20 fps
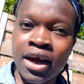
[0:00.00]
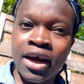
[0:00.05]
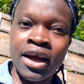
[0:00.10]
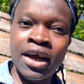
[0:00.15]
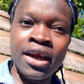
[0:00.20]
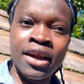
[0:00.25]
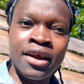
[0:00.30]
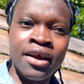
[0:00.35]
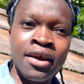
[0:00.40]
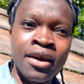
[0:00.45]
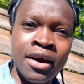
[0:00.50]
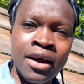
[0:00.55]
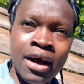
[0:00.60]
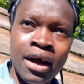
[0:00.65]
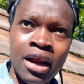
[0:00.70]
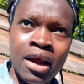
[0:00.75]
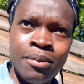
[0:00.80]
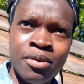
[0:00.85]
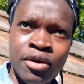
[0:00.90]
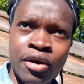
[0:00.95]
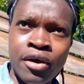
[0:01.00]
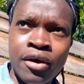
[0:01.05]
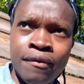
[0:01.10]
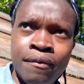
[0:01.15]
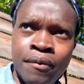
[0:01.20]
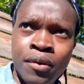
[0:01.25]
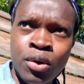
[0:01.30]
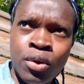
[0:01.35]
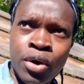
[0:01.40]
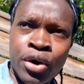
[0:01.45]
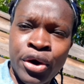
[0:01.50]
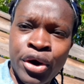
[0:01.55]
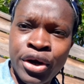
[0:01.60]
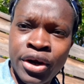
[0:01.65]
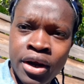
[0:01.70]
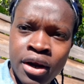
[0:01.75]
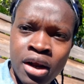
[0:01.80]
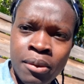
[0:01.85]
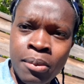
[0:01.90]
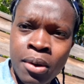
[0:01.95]
it didn't collapse to hurt
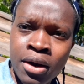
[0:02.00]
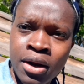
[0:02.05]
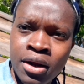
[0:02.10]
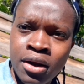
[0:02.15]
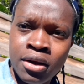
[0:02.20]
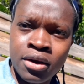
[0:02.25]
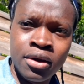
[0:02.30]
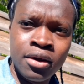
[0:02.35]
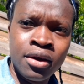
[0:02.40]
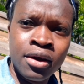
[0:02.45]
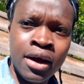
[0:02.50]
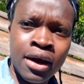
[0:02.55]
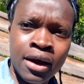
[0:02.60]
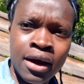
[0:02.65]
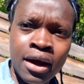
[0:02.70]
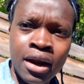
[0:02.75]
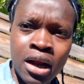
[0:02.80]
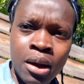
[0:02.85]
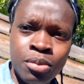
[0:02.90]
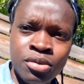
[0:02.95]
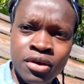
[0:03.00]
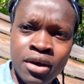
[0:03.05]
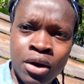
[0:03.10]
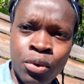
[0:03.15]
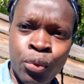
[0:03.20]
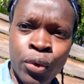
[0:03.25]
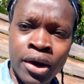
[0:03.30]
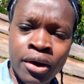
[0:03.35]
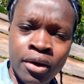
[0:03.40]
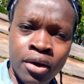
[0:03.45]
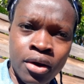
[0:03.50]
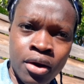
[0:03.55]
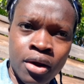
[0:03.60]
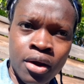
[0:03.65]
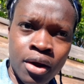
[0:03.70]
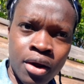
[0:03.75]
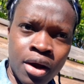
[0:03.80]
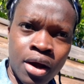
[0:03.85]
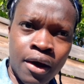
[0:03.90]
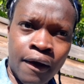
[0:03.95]
anybody. It didn't collapse and went
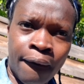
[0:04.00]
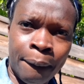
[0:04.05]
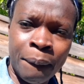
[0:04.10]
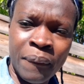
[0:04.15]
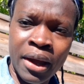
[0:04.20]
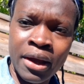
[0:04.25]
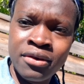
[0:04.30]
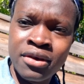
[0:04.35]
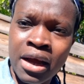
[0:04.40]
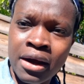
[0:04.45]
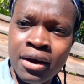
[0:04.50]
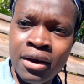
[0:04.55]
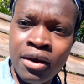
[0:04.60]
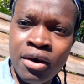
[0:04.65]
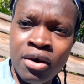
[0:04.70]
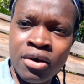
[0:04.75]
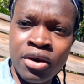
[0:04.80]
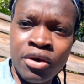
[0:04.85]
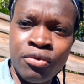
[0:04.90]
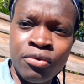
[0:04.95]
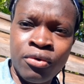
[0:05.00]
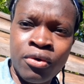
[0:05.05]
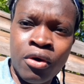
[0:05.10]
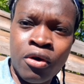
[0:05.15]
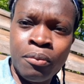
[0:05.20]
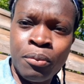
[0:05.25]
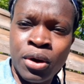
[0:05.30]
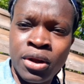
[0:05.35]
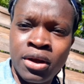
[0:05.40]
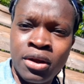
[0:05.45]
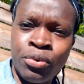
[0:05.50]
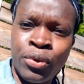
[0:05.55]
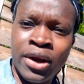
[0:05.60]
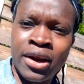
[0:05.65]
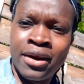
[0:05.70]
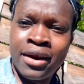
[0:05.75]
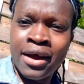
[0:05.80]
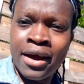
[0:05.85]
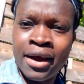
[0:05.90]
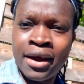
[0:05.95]
exactly on the ground, but it
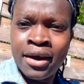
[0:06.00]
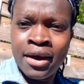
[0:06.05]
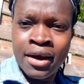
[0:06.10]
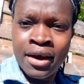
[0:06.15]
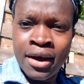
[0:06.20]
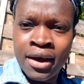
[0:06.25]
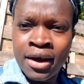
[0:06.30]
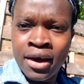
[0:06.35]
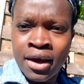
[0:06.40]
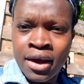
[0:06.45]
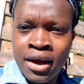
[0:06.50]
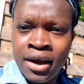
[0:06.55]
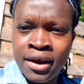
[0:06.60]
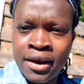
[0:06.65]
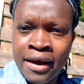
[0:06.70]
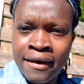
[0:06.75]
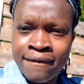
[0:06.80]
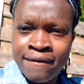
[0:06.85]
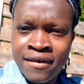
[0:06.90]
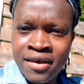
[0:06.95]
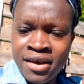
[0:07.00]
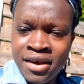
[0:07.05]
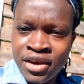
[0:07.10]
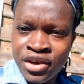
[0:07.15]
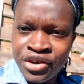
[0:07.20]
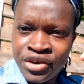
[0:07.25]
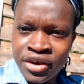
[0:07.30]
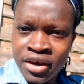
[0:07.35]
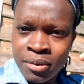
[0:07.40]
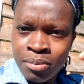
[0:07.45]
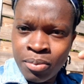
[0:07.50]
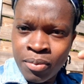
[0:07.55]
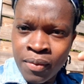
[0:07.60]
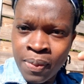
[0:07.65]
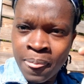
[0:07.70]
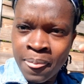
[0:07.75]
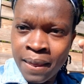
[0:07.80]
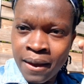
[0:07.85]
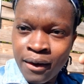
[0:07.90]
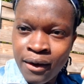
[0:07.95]
went like in a V shape
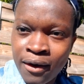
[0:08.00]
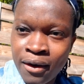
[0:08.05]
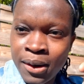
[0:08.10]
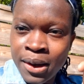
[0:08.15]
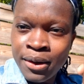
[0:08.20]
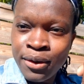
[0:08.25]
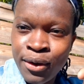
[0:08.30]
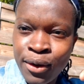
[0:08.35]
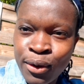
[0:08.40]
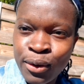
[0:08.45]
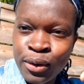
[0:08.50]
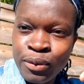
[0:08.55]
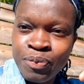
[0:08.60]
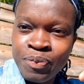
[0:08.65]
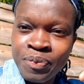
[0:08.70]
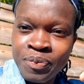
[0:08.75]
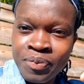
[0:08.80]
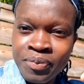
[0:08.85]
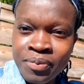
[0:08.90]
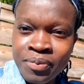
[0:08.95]
coming down